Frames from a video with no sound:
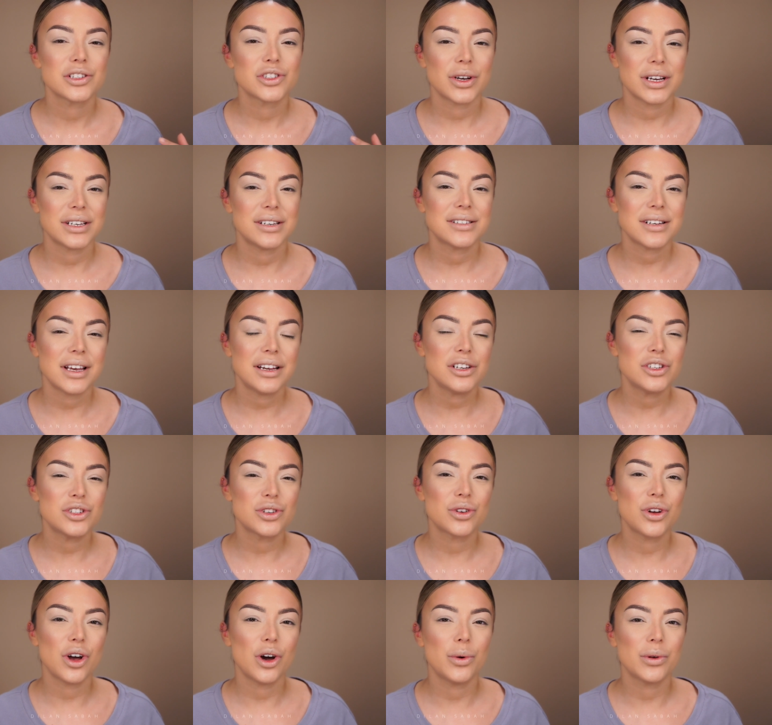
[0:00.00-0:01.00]
So I decided to
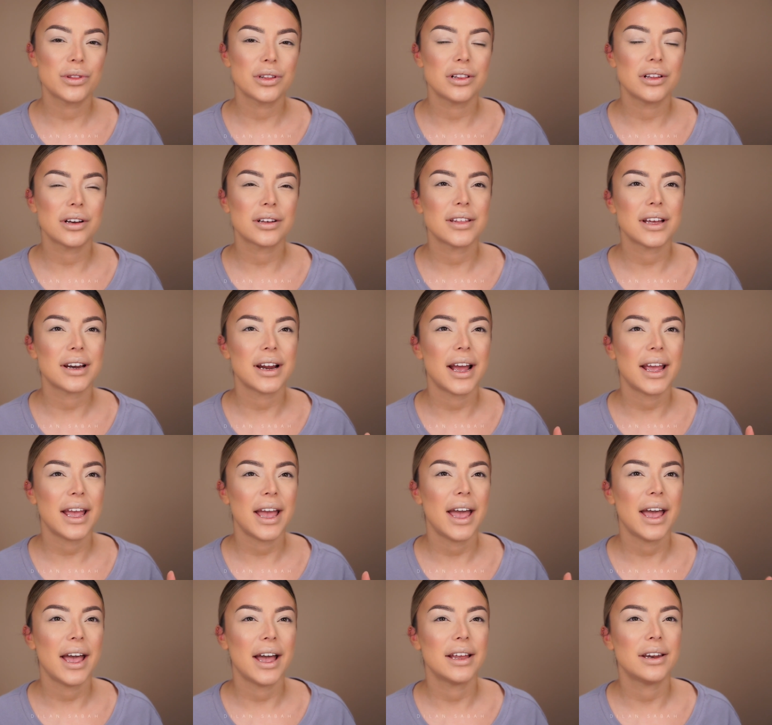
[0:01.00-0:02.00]
go with the look that I
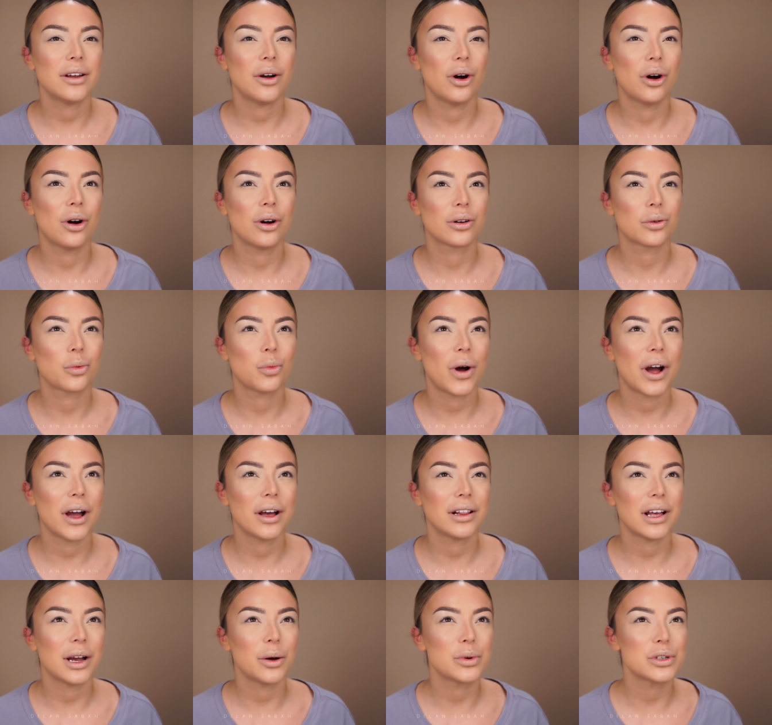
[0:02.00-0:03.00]
had on
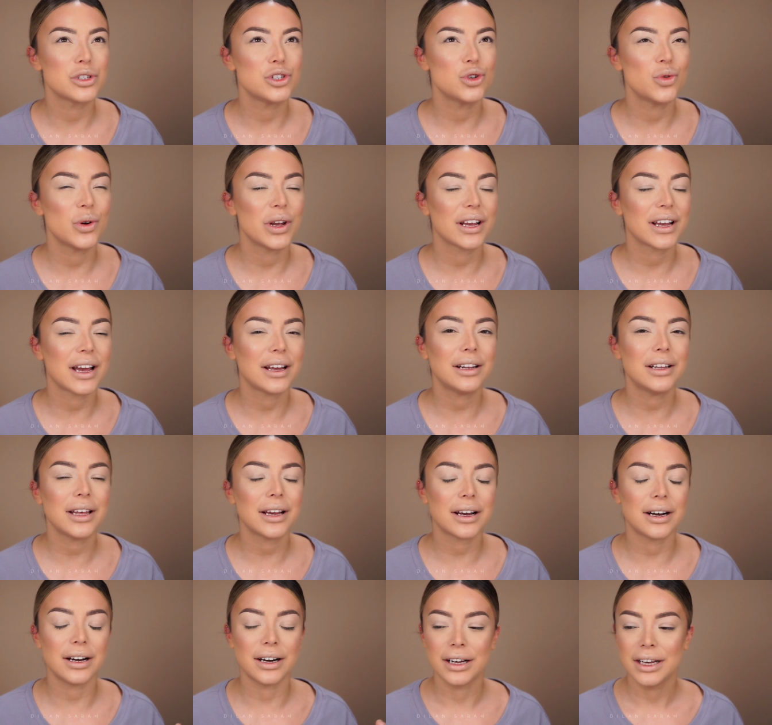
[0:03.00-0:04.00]
while I was doing kind of
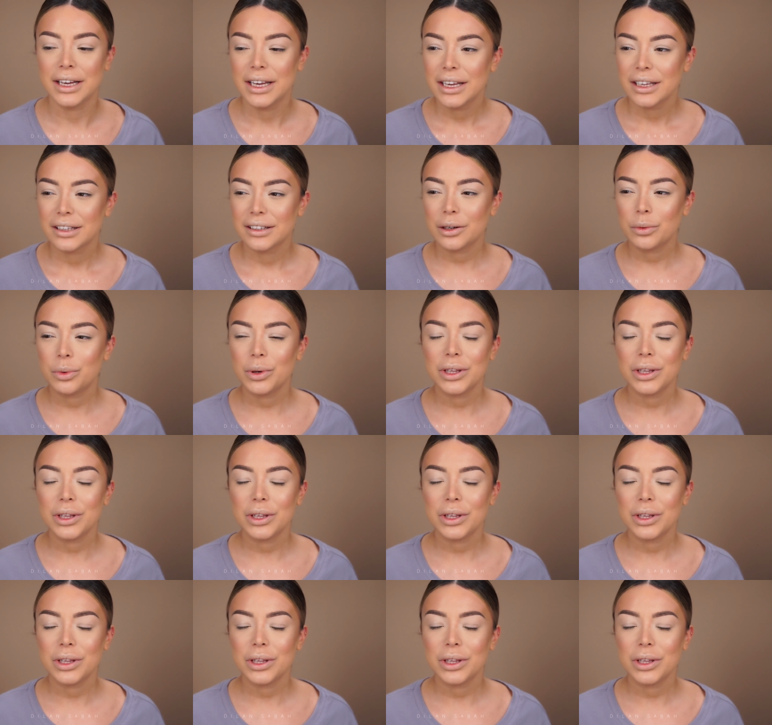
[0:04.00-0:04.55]
like a, not